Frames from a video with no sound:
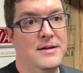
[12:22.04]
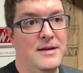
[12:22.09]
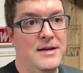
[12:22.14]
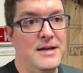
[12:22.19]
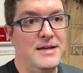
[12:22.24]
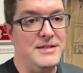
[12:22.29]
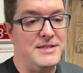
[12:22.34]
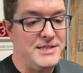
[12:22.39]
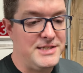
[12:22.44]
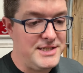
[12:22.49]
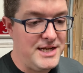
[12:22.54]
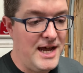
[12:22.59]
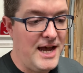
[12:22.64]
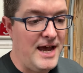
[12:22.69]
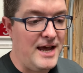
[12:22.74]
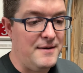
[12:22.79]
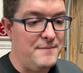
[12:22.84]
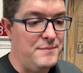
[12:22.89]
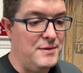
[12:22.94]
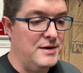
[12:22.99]
it's
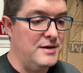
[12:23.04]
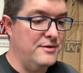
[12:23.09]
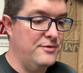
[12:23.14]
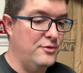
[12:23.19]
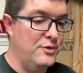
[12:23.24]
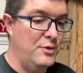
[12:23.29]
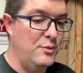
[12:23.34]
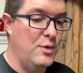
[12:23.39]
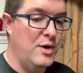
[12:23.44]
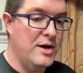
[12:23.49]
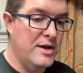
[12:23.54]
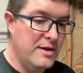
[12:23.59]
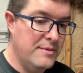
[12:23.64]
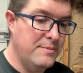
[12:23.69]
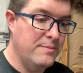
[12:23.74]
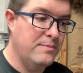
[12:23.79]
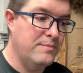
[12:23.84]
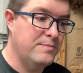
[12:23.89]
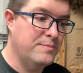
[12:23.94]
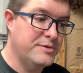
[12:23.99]
sad, but if we
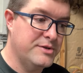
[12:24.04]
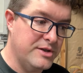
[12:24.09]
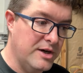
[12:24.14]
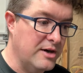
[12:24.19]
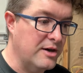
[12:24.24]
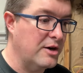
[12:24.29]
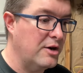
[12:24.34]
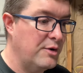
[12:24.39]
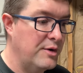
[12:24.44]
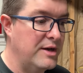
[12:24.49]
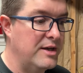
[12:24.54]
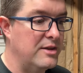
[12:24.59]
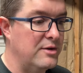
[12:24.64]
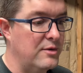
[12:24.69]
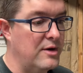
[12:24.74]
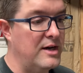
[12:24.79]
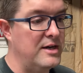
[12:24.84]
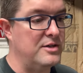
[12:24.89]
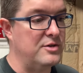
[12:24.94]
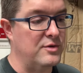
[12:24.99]
want to start going in the
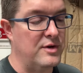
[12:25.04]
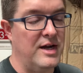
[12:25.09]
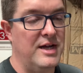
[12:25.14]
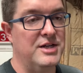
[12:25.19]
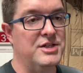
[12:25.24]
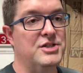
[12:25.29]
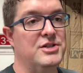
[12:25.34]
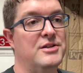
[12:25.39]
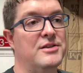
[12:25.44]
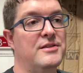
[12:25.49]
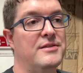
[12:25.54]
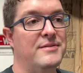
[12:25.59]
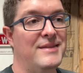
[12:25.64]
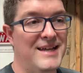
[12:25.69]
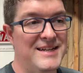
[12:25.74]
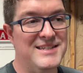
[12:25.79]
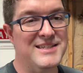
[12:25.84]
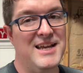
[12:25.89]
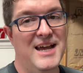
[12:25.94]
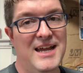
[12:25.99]
right direction,
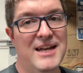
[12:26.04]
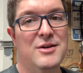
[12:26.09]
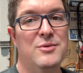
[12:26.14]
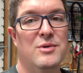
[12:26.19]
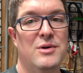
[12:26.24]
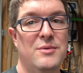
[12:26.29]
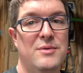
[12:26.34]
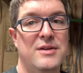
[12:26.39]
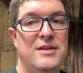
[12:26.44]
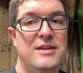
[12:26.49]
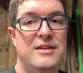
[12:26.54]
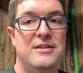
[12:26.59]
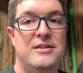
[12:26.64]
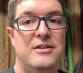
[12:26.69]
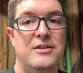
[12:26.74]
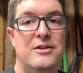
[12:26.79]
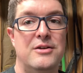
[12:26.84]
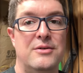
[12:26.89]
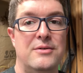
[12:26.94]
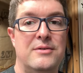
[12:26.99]
that's kind of what we need to
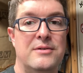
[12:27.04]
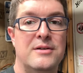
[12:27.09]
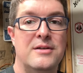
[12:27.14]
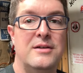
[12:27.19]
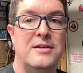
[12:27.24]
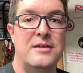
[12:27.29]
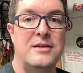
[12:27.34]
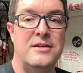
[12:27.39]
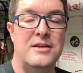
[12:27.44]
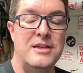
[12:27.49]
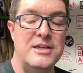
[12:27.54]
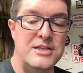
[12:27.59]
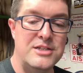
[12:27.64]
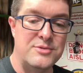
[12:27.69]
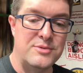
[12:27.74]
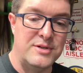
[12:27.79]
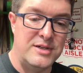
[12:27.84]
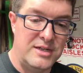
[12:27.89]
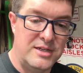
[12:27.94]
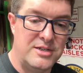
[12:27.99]
do, is
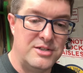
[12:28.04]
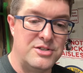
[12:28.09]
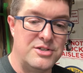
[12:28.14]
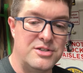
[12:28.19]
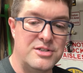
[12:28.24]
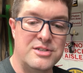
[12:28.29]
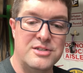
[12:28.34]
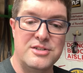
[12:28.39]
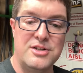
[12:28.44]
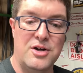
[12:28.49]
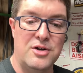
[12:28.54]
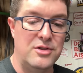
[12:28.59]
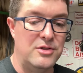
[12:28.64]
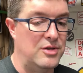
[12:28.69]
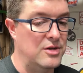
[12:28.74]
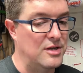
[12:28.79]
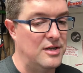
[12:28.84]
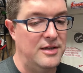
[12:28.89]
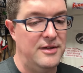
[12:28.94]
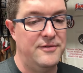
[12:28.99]
we need to just start
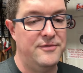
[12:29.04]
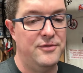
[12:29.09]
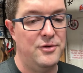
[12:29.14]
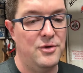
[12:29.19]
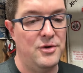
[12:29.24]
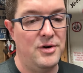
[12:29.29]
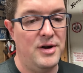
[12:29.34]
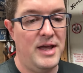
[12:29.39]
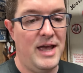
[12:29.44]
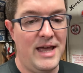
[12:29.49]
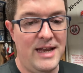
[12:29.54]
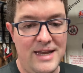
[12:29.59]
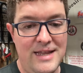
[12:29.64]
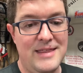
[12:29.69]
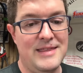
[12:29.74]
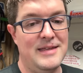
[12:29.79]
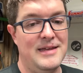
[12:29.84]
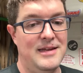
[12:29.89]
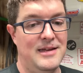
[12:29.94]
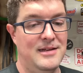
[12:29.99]
looking for
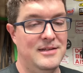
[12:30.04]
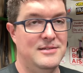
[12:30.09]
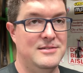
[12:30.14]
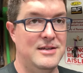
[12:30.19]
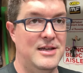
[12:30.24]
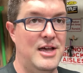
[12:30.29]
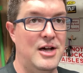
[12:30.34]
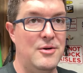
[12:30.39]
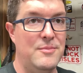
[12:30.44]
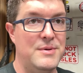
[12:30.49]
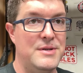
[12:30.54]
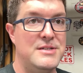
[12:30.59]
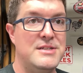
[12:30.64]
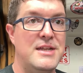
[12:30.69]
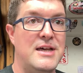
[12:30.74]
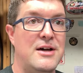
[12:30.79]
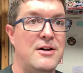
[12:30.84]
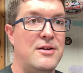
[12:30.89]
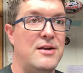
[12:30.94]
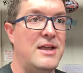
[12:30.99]
anything to help us
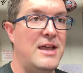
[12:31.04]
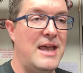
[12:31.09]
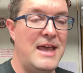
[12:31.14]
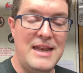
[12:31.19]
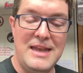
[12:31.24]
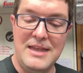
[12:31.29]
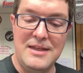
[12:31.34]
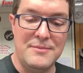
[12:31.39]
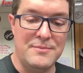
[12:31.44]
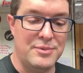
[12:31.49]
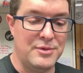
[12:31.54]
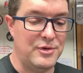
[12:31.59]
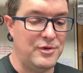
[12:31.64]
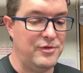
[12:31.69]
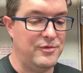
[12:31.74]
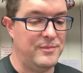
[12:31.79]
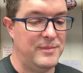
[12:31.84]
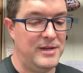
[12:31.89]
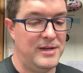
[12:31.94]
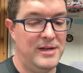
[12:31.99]
out, any
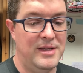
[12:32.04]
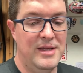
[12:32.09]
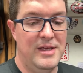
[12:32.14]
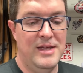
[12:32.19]
improvement,